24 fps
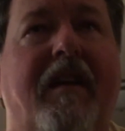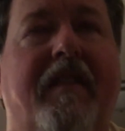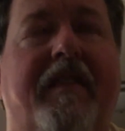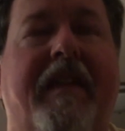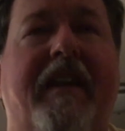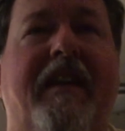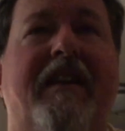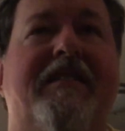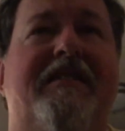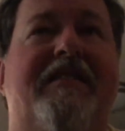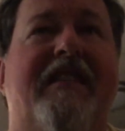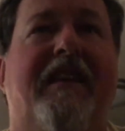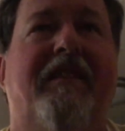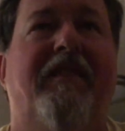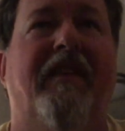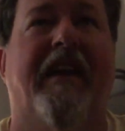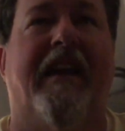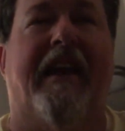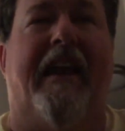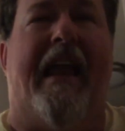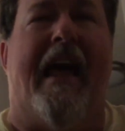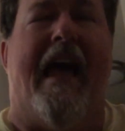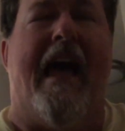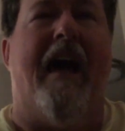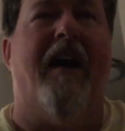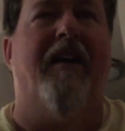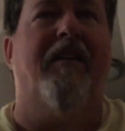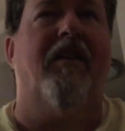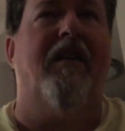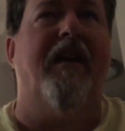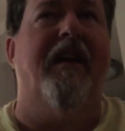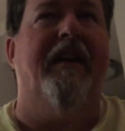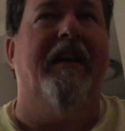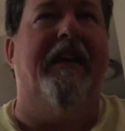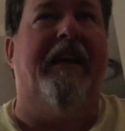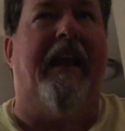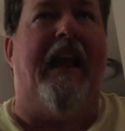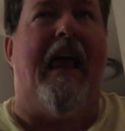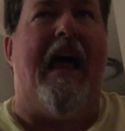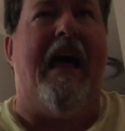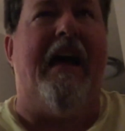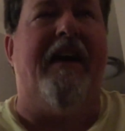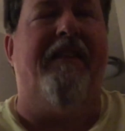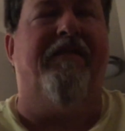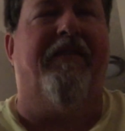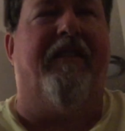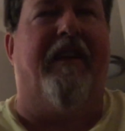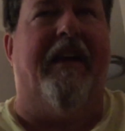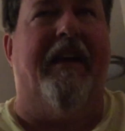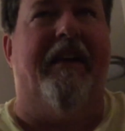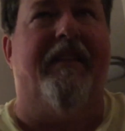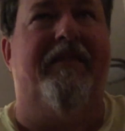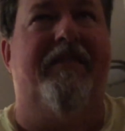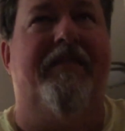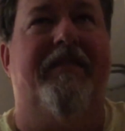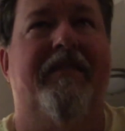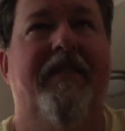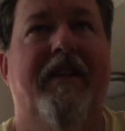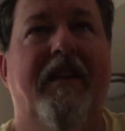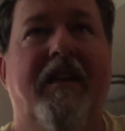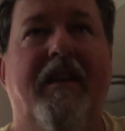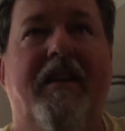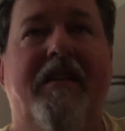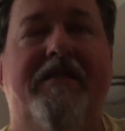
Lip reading: Then it's even louder and lifeless.